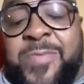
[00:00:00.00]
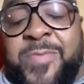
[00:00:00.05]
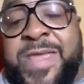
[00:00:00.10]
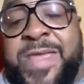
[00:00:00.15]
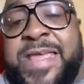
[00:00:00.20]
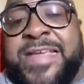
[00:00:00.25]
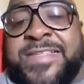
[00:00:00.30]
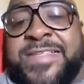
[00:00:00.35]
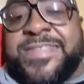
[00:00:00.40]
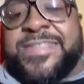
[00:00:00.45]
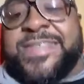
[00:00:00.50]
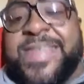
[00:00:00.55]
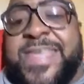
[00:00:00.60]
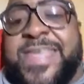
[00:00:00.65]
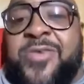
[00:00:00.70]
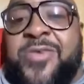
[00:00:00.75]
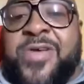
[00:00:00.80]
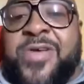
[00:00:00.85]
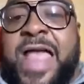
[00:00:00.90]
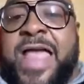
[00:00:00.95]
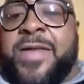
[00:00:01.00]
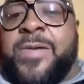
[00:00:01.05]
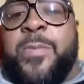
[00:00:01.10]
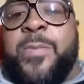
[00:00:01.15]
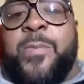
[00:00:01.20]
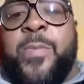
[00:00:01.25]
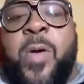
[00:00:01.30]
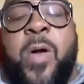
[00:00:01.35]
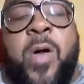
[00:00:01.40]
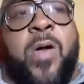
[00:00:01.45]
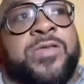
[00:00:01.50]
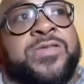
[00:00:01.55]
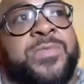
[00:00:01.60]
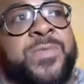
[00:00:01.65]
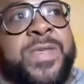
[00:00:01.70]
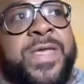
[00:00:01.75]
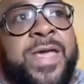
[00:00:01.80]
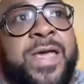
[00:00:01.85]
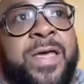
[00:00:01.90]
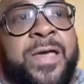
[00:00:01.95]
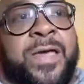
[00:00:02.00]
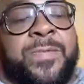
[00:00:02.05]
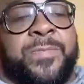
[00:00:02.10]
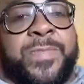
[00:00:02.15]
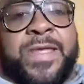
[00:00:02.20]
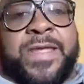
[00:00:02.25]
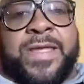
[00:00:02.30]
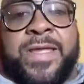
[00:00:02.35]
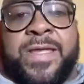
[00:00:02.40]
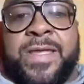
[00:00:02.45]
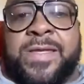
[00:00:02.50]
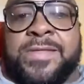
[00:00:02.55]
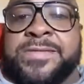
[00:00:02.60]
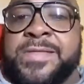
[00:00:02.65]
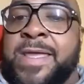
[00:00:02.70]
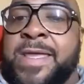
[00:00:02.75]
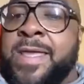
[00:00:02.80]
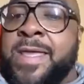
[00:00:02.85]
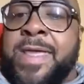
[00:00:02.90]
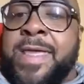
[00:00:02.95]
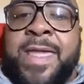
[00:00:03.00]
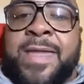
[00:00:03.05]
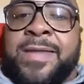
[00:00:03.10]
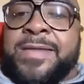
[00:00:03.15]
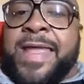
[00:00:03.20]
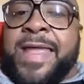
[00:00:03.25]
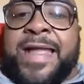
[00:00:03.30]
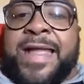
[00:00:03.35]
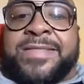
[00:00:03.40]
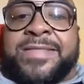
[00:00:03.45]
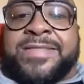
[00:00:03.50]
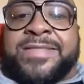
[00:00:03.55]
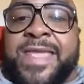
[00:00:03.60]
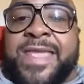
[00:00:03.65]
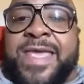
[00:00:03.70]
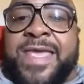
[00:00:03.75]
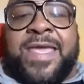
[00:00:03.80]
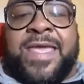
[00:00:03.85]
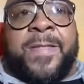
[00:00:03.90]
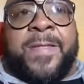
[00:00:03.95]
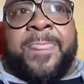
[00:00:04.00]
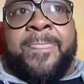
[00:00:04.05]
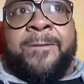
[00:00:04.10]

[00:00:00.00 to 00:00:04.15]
It still kind of balls me up because, like I said,